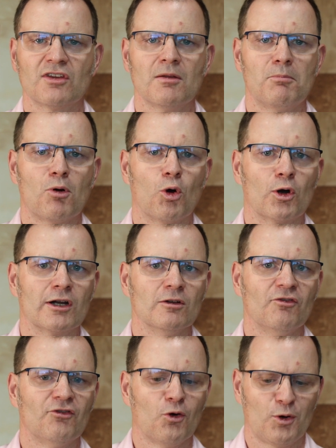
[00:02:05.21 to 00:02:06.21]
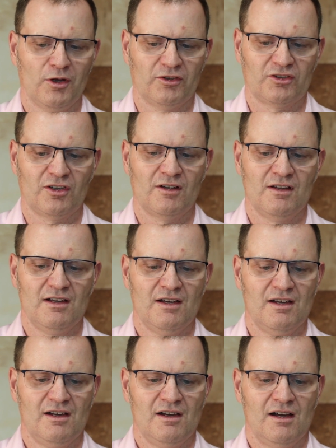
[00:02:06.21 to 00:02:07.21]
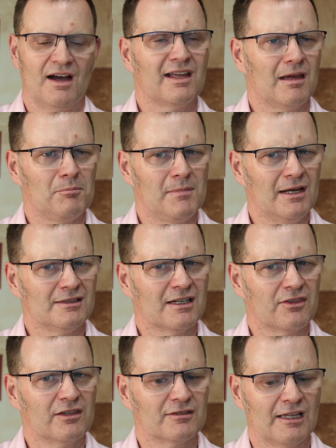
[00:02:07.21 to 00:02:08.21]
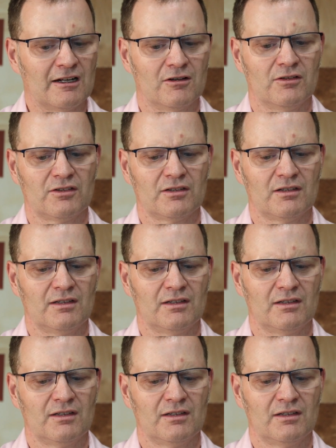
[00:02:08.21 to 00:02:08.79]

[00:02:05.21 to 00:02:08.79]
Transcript: in the boreal forest. I kept mailing these letters,